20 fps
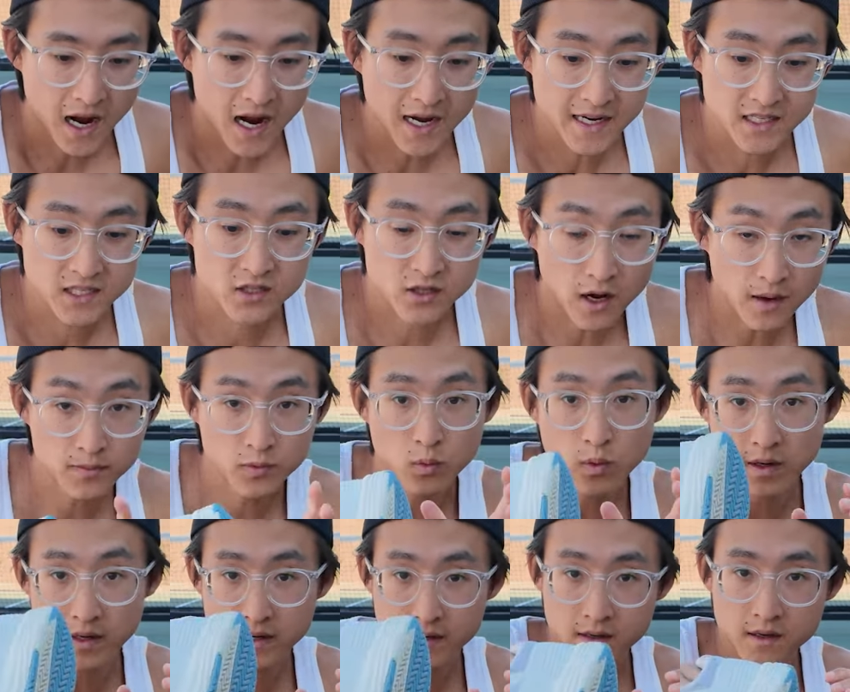I stopped
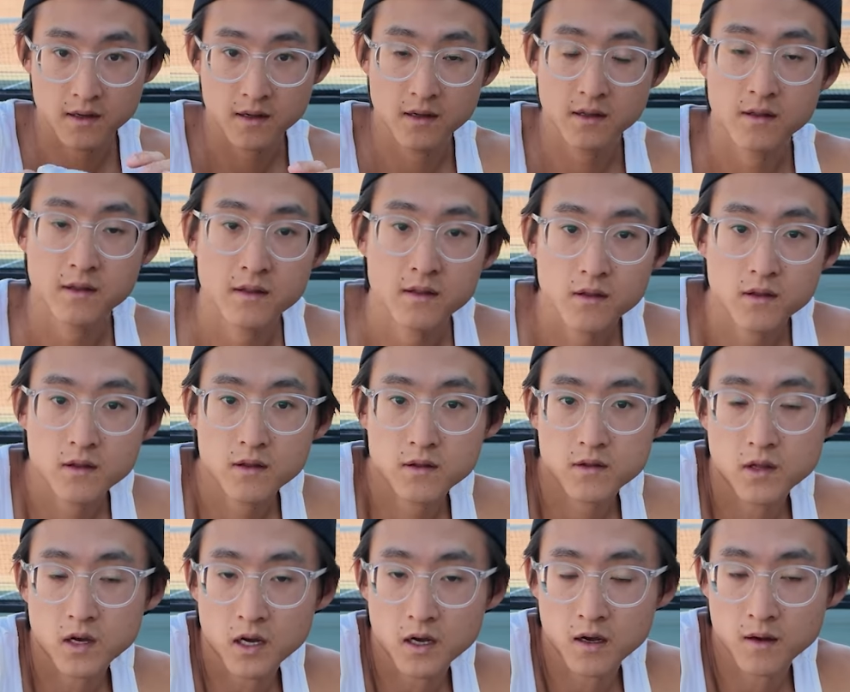wearing
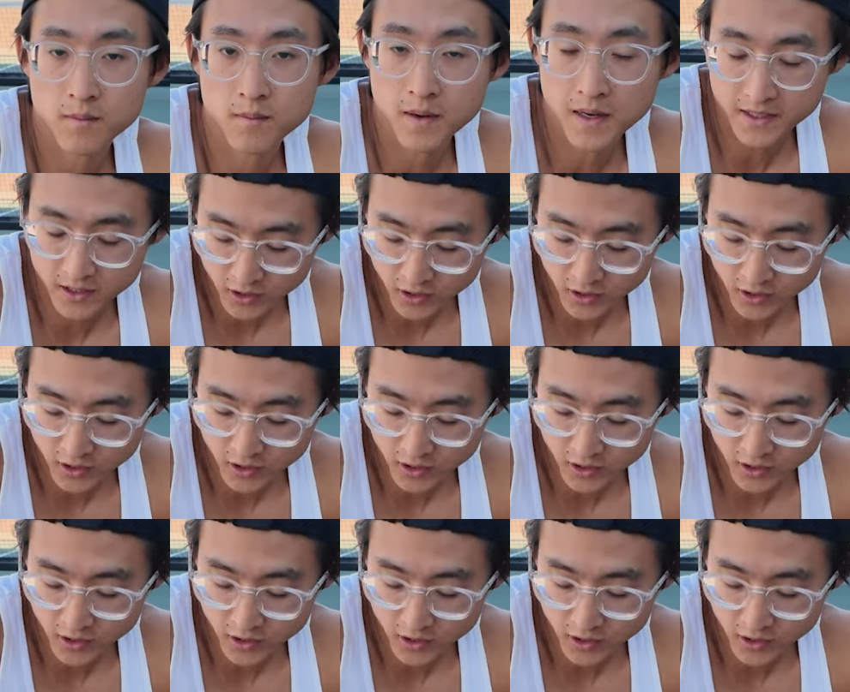my